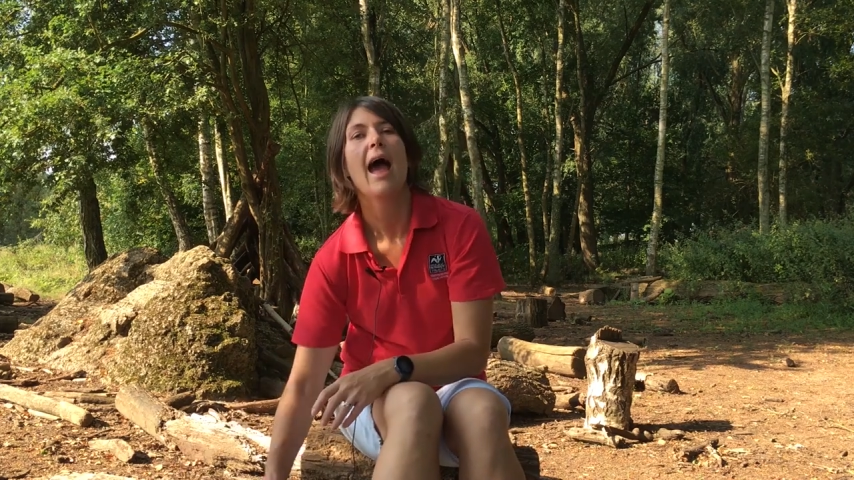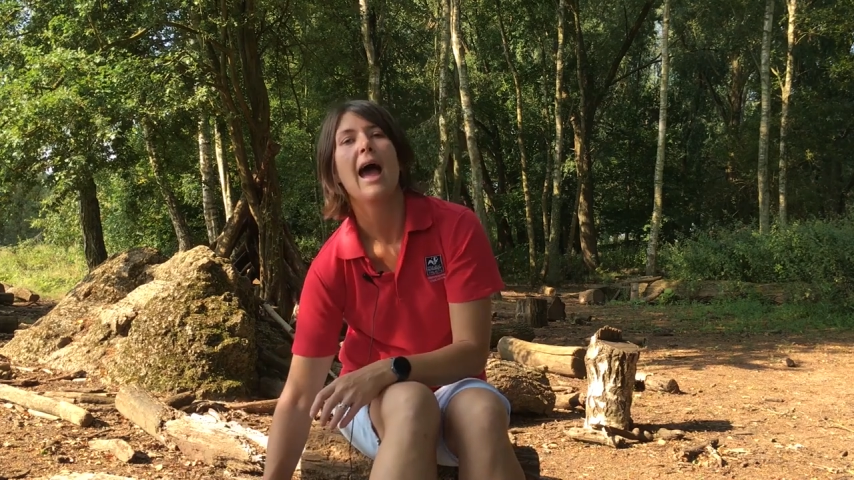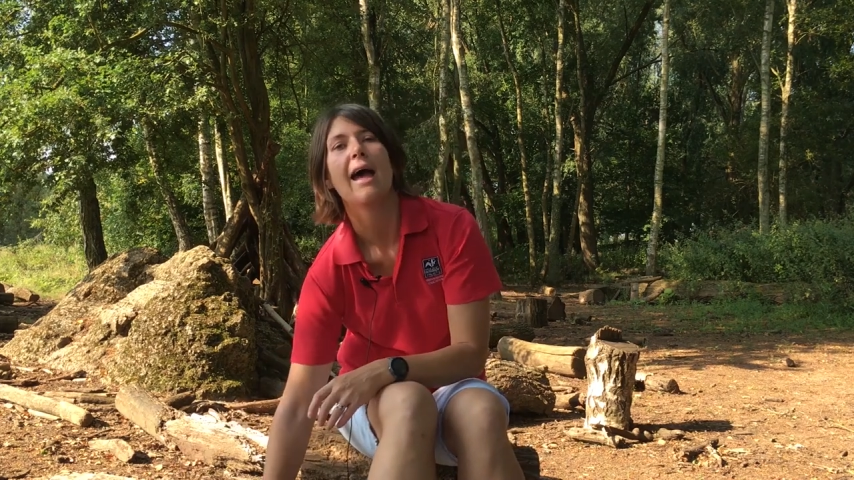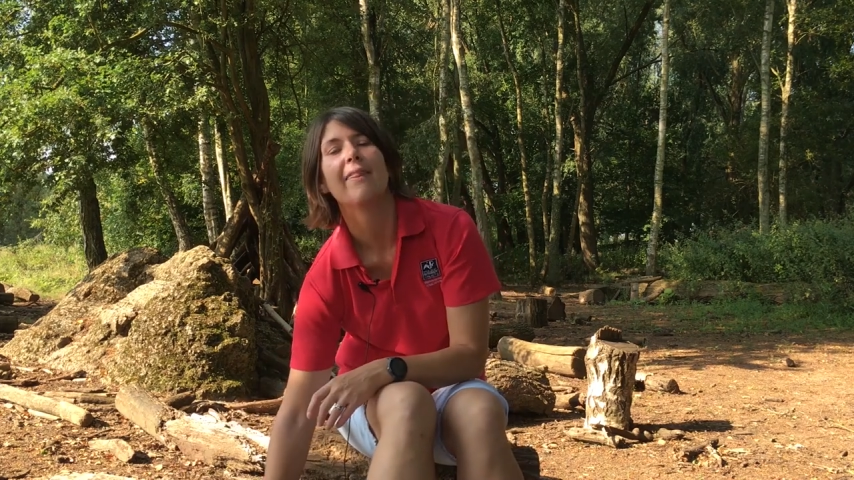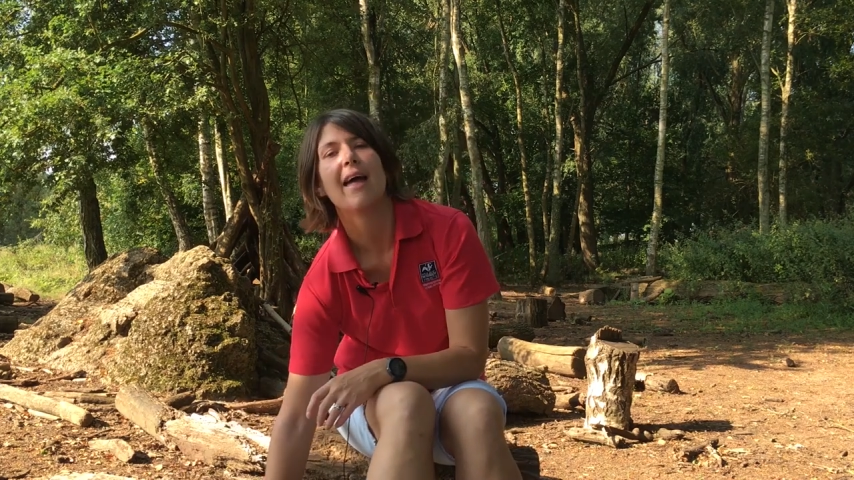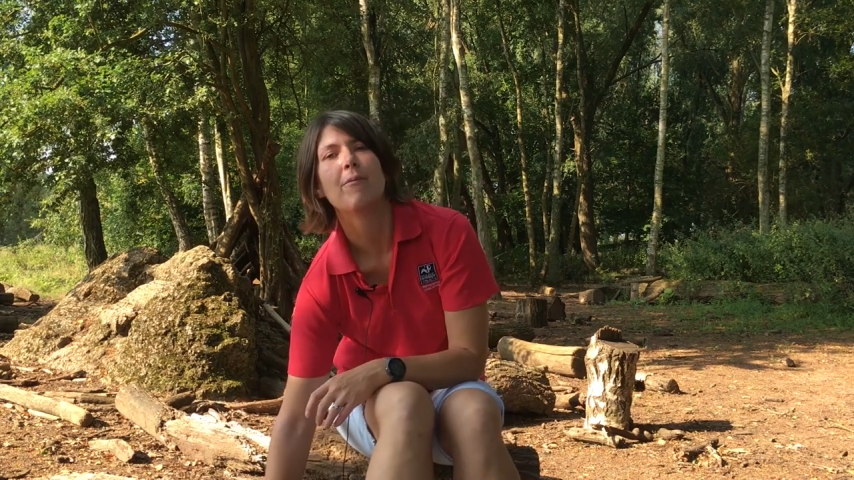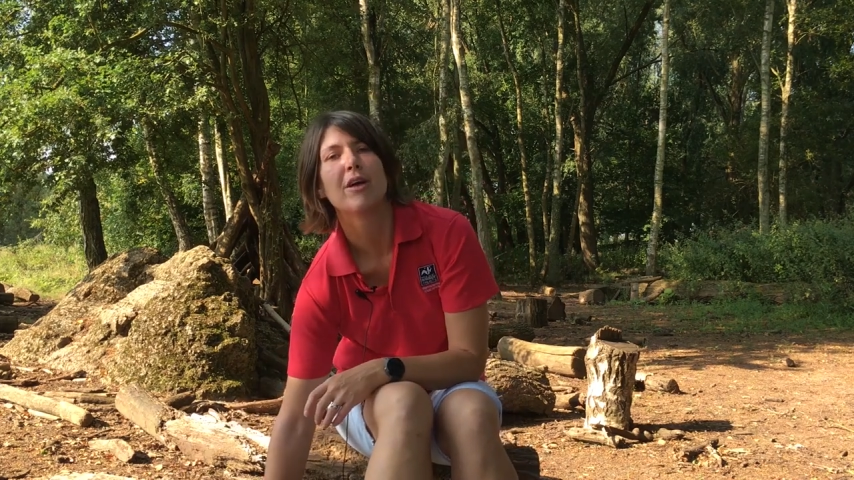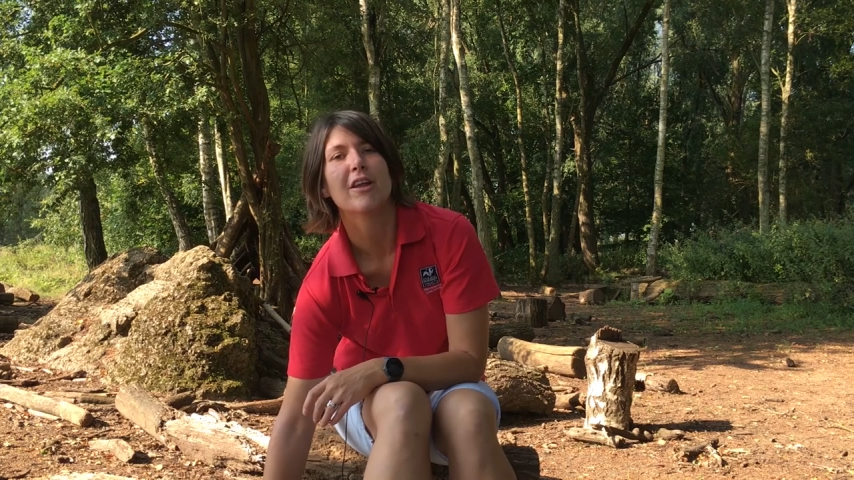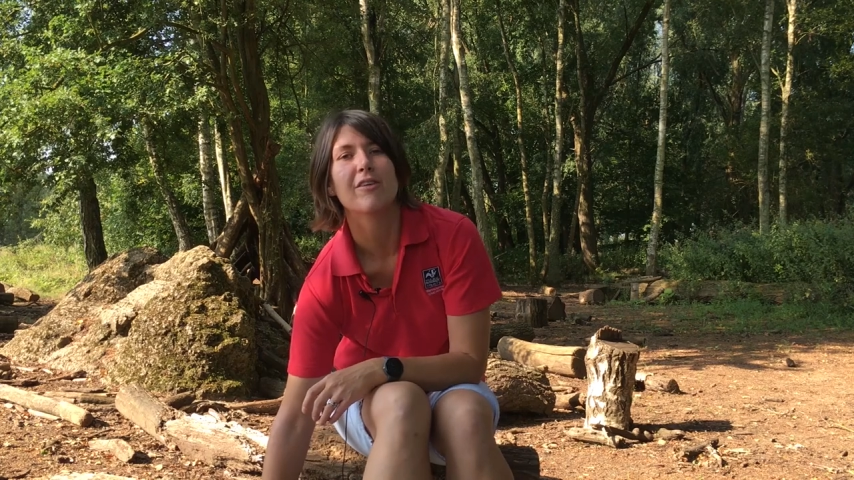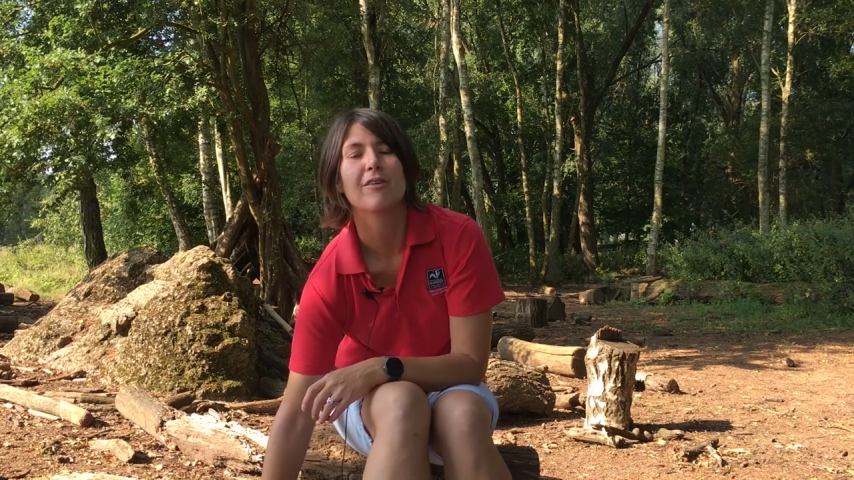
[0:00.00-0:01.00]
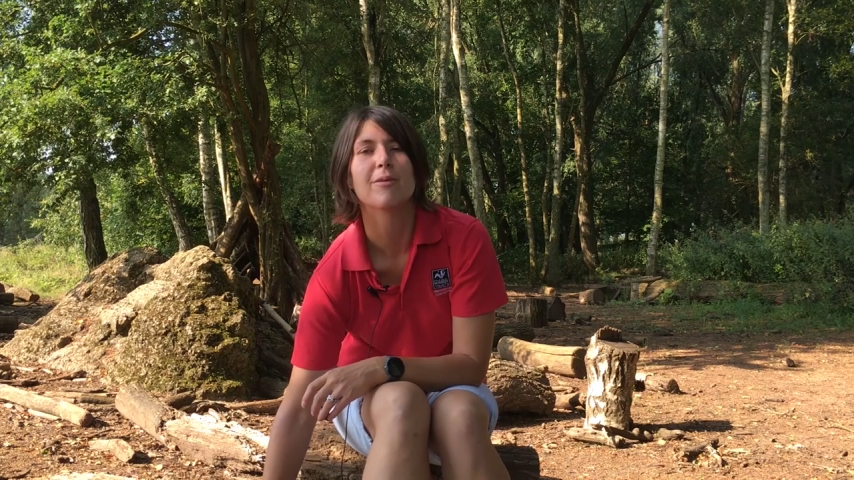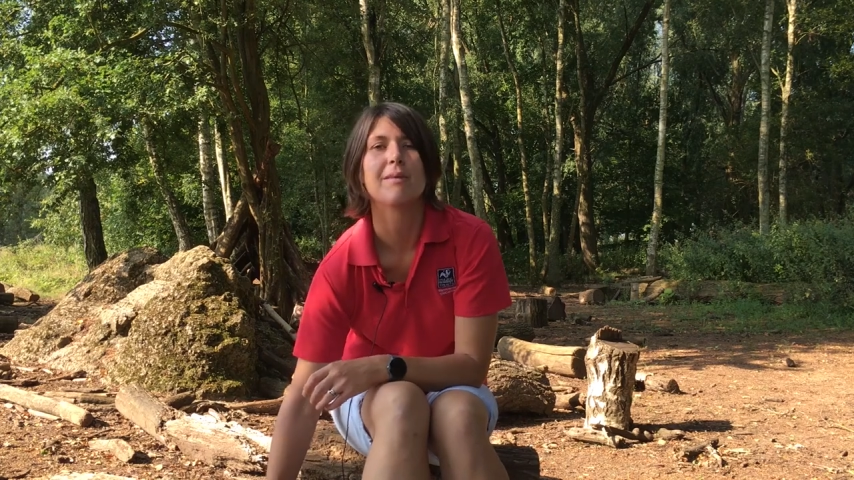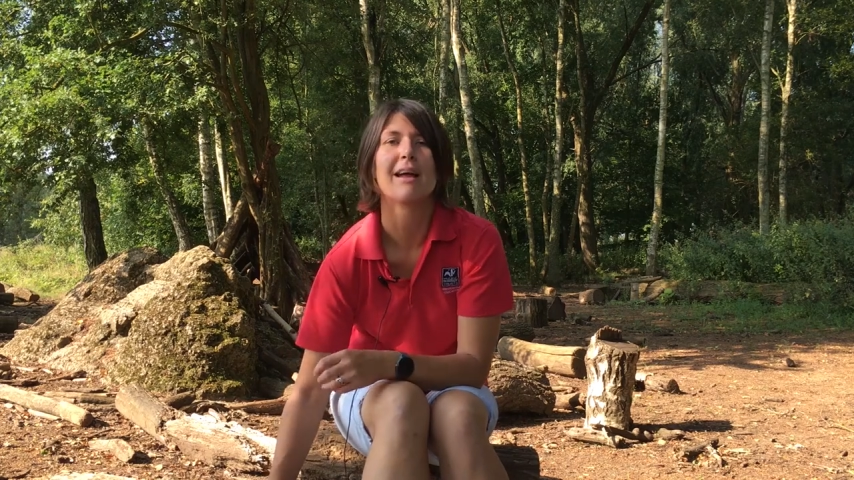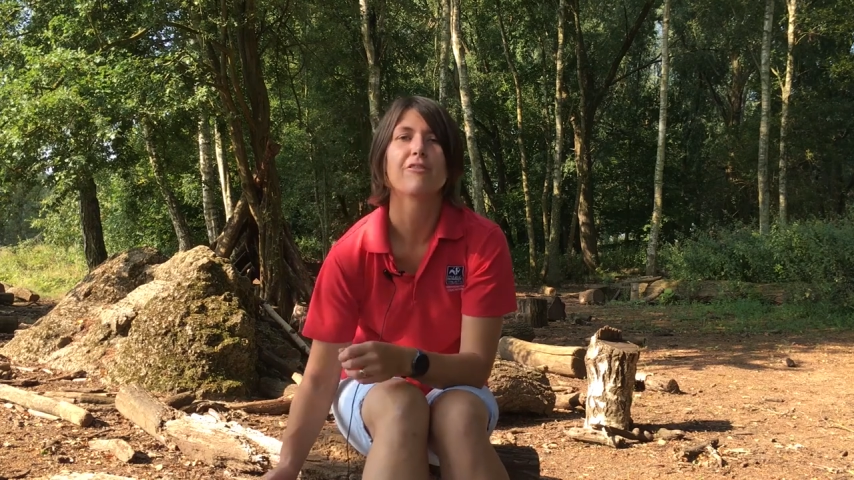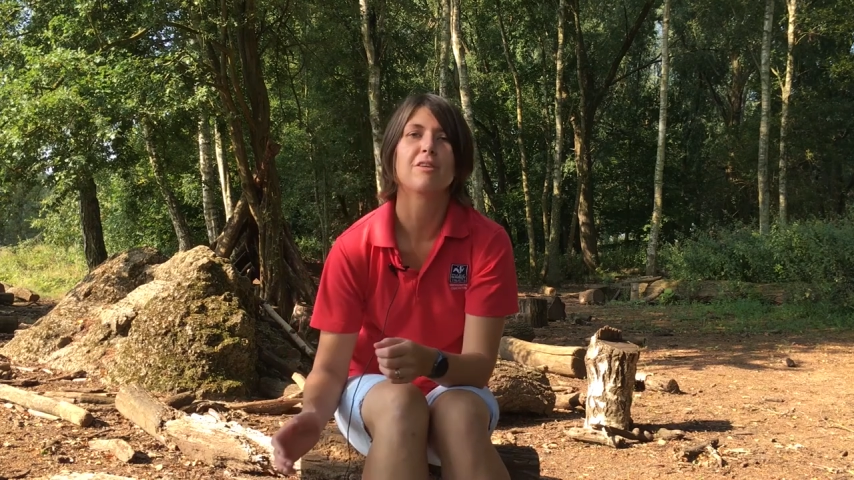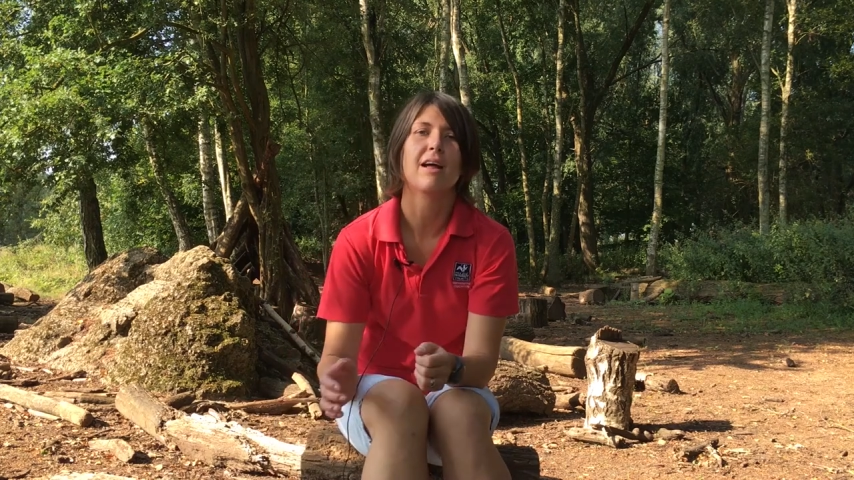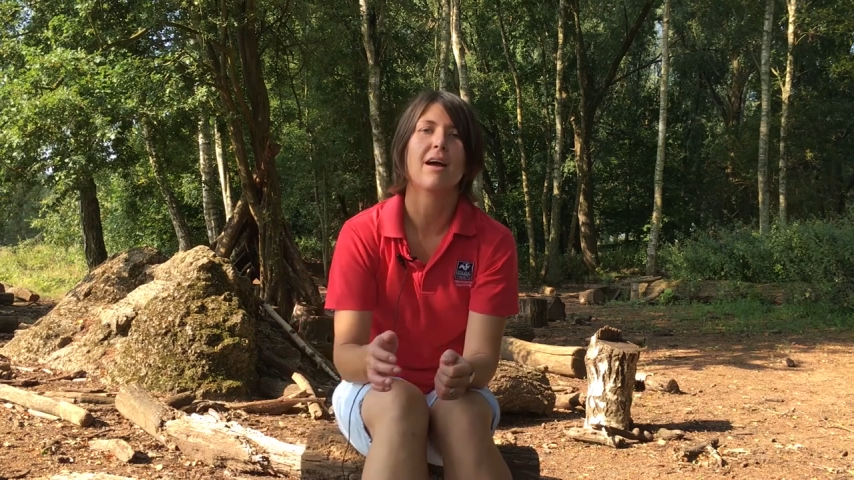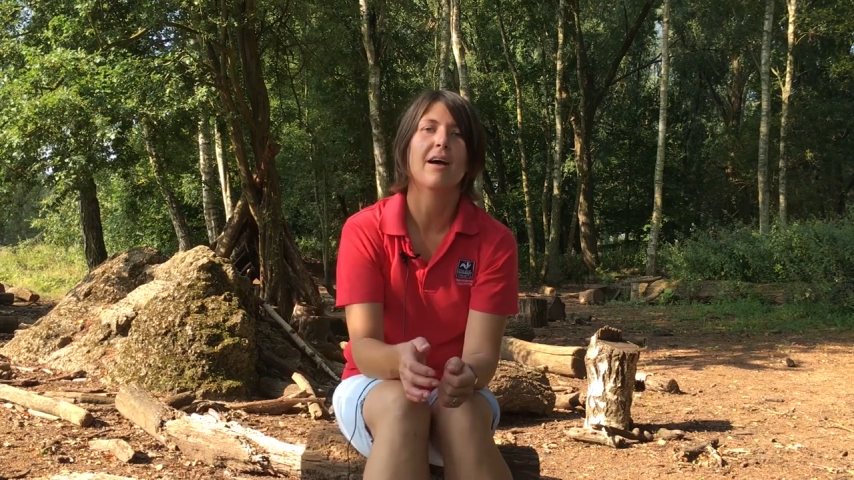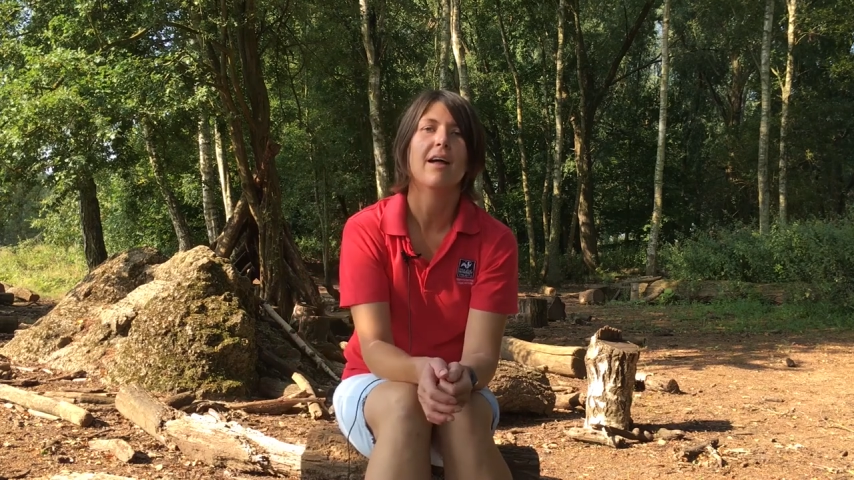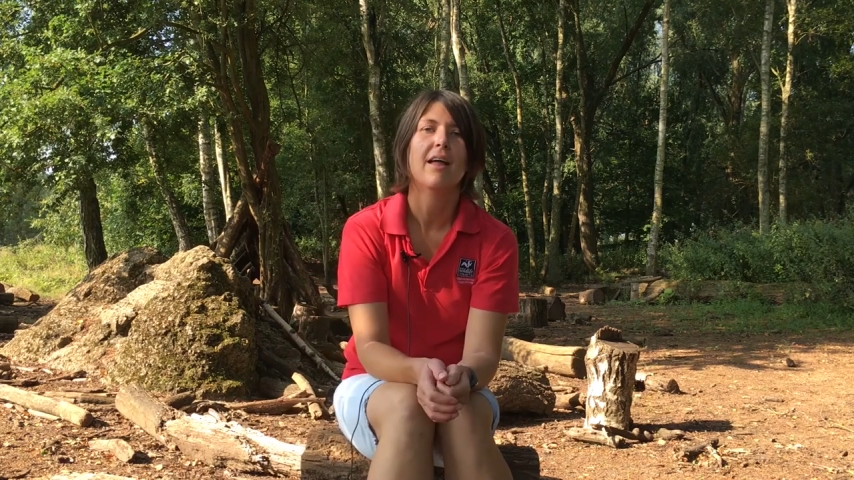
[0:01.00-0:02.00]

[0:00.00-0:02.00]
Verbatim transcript: And then we're going to do some natural art.